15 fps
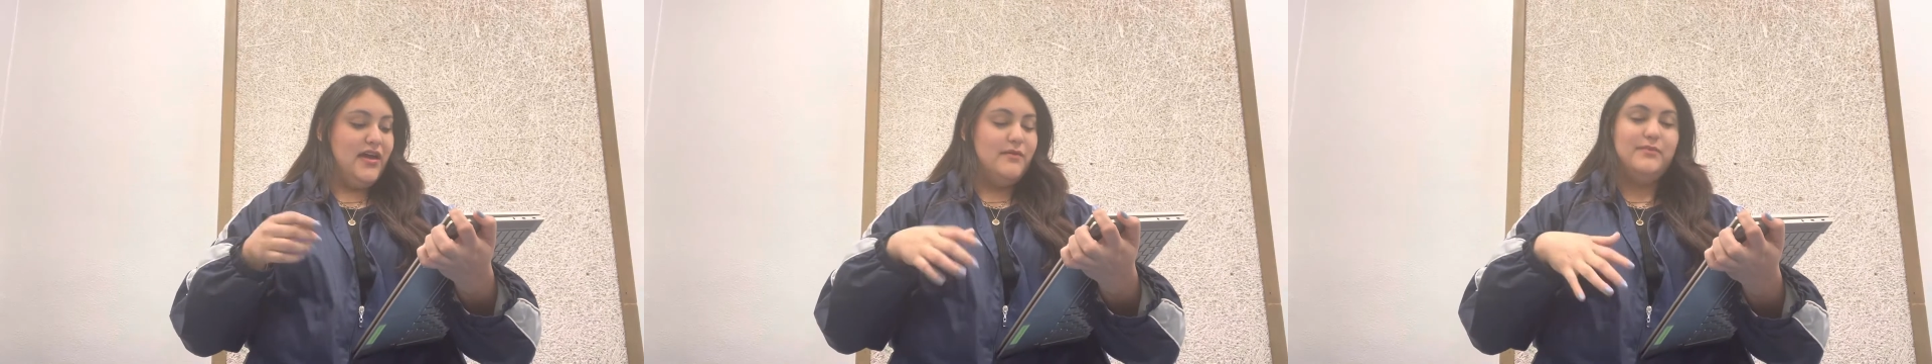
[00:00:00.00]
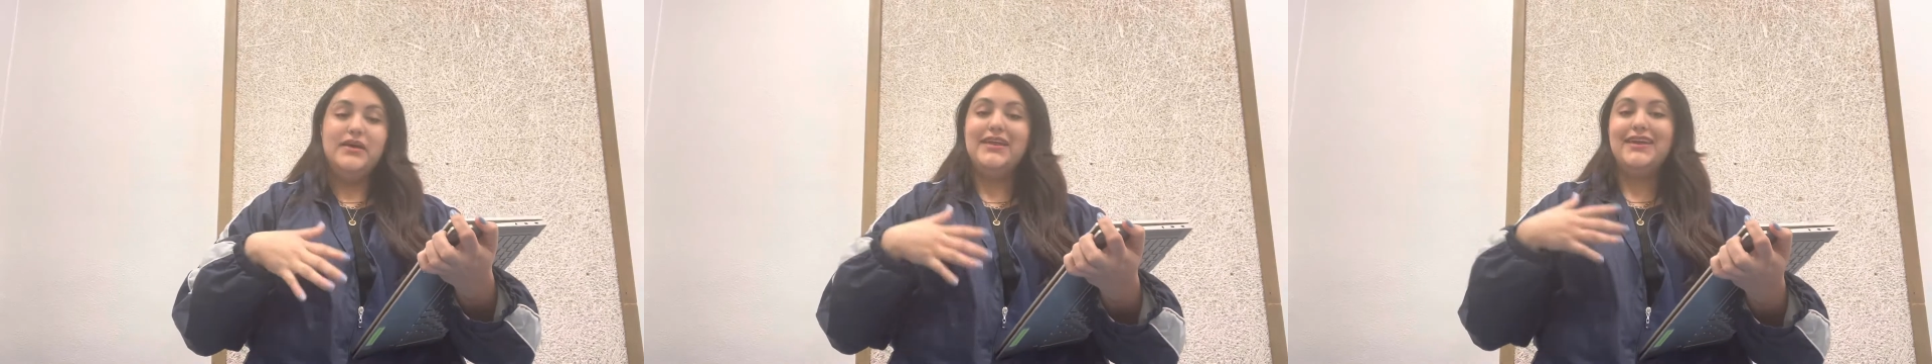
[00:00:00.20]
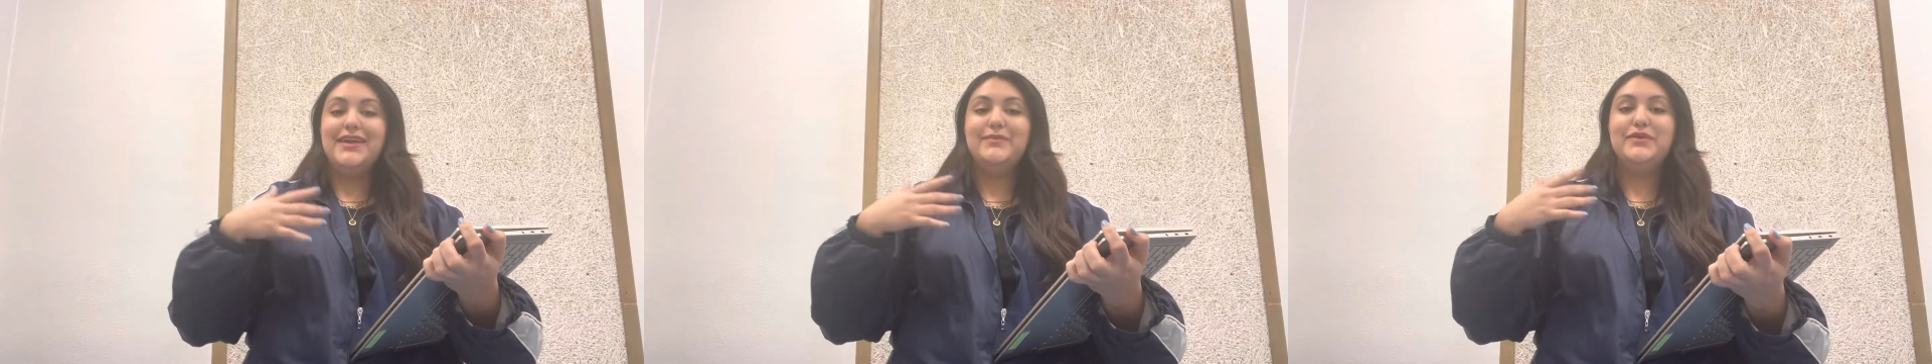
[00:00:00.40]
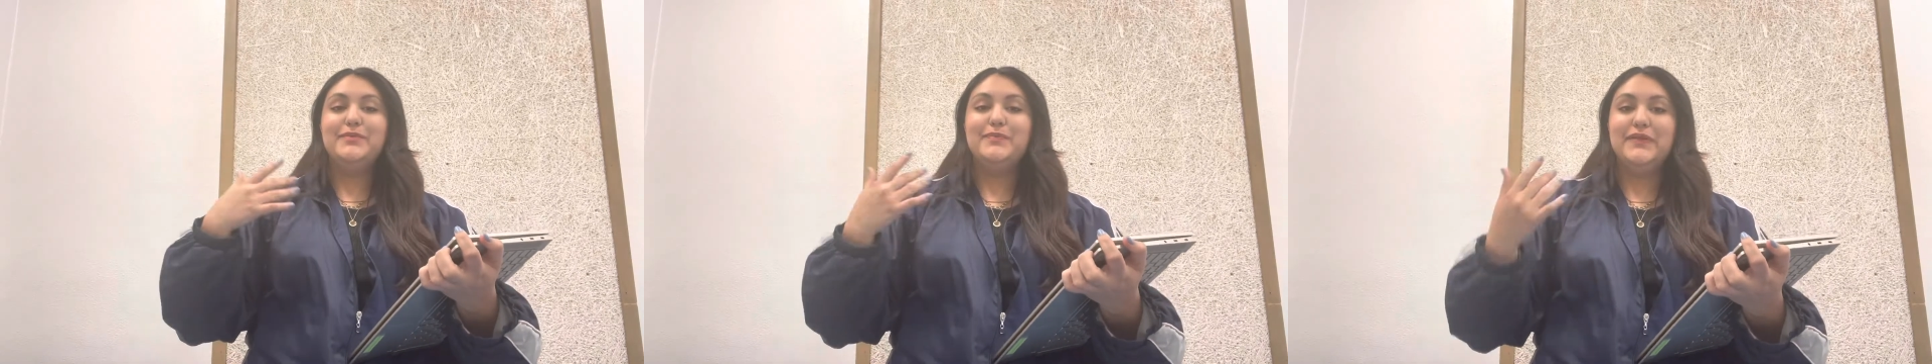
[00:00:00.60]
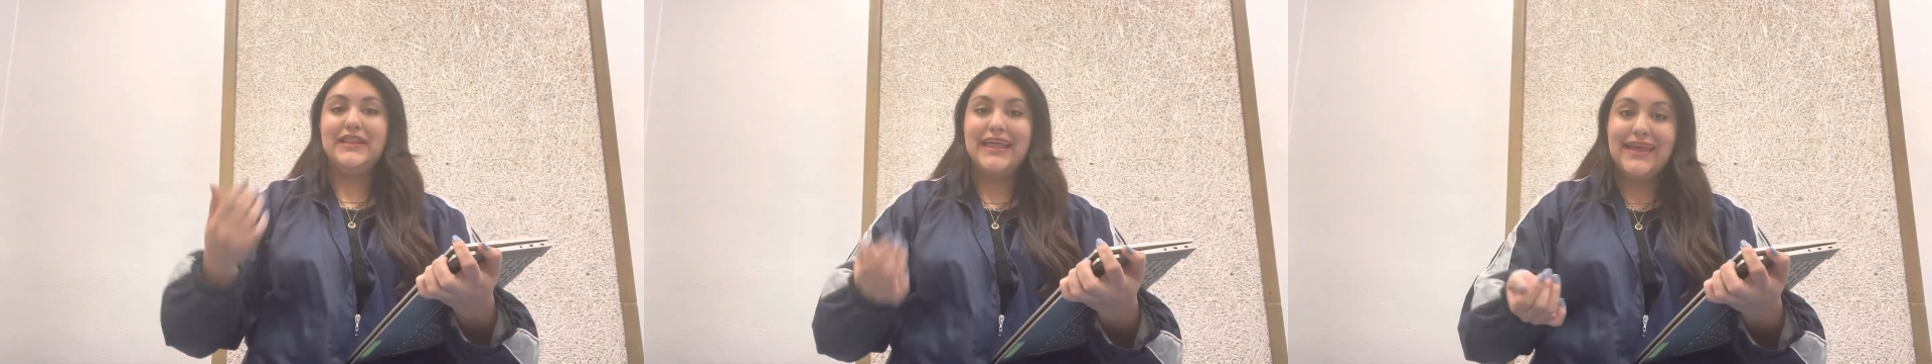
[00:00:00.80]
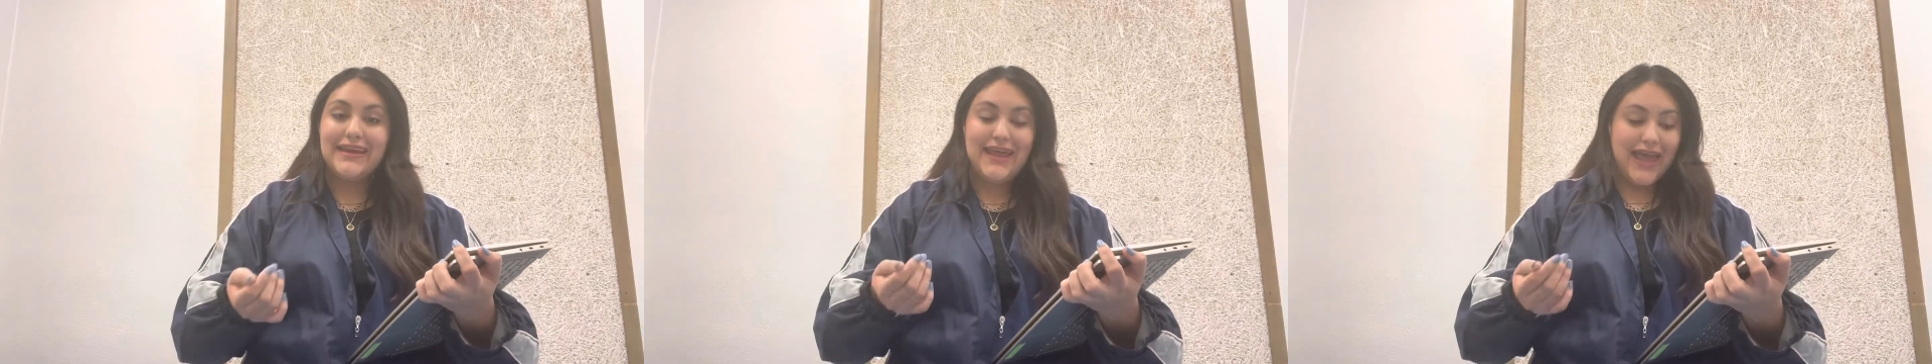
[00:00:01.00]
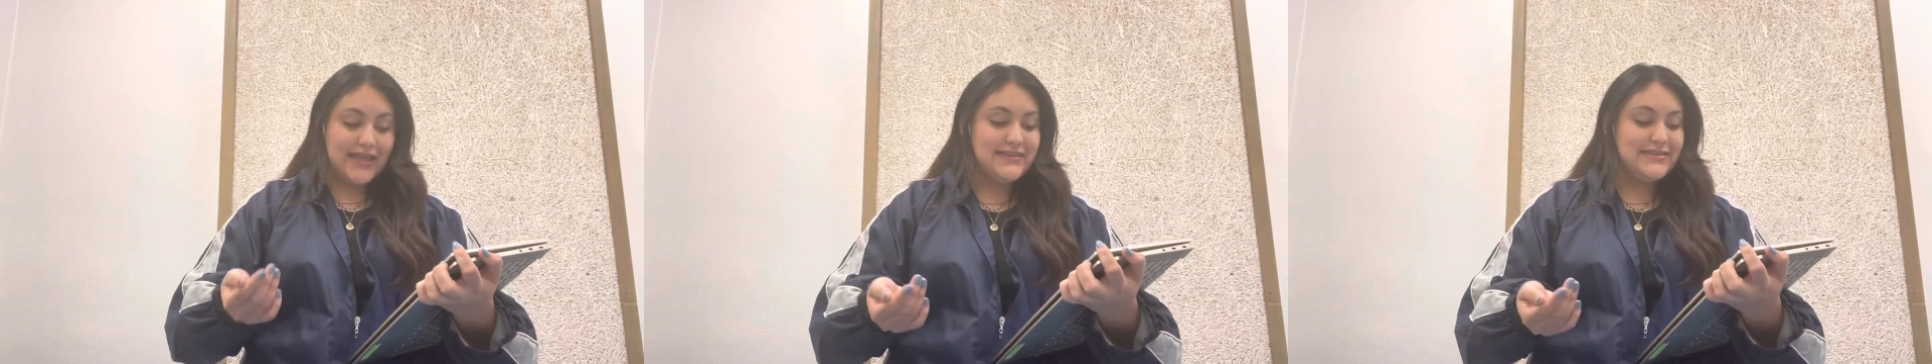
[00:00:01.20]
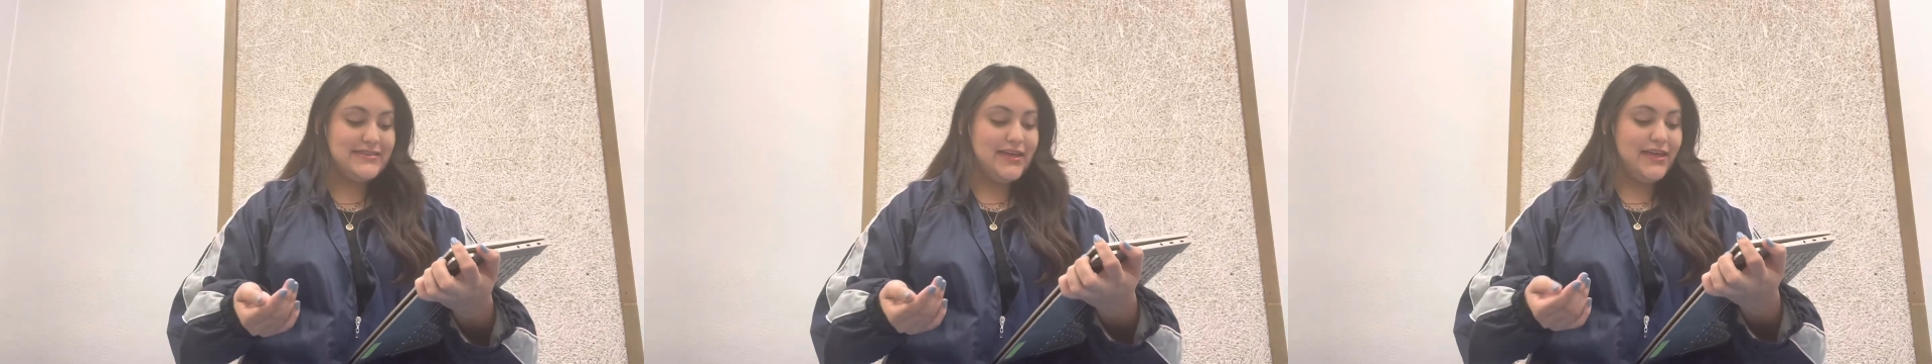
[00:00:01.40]
but it can be played
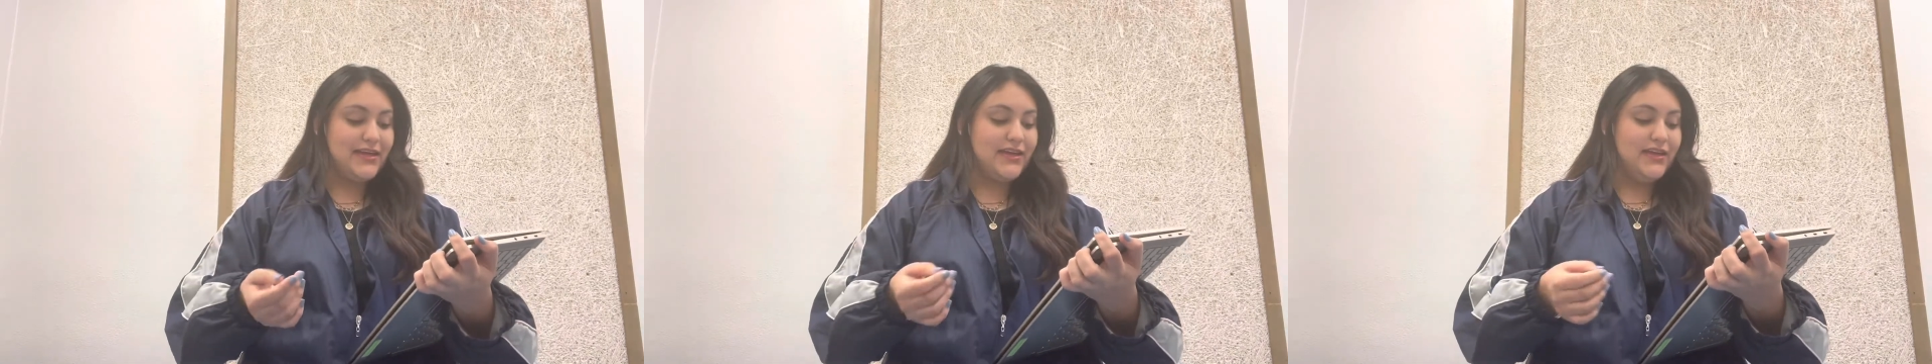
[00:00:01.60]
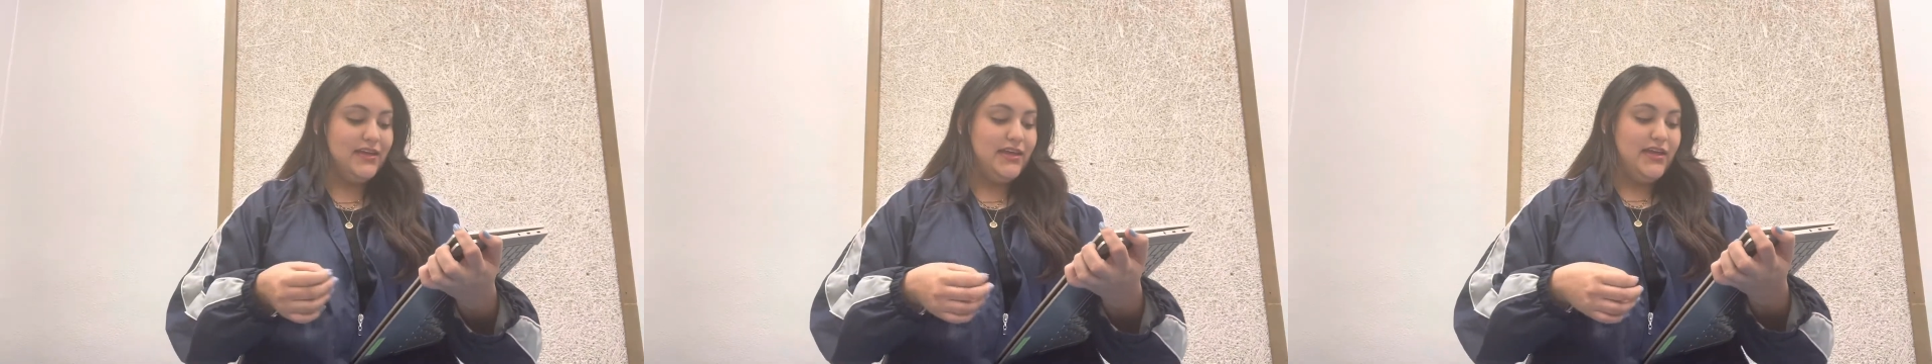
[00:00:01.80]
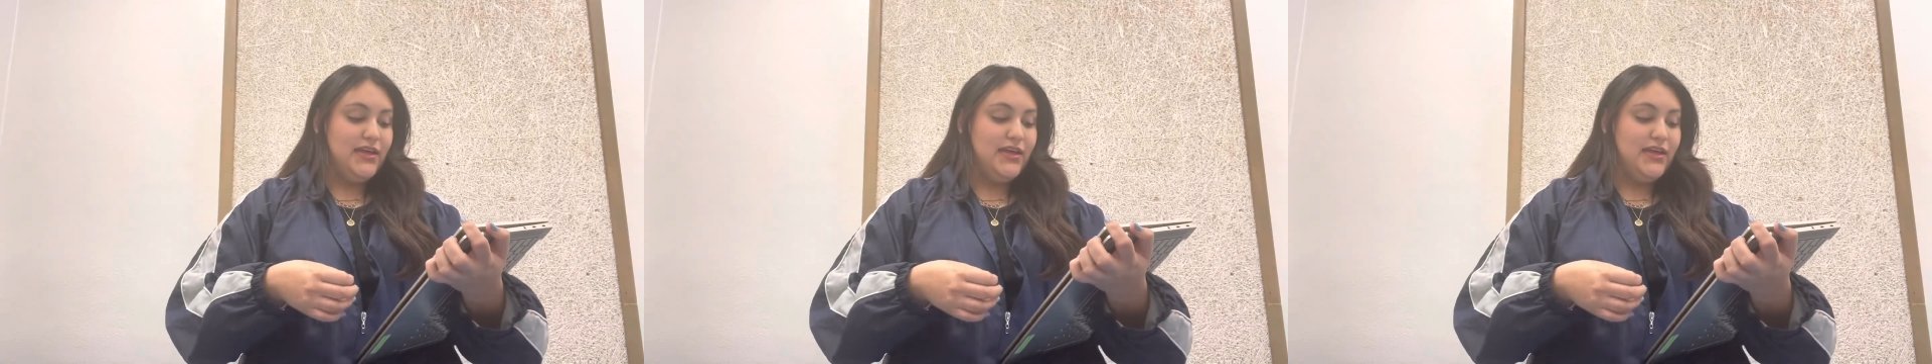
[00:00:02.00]
and sung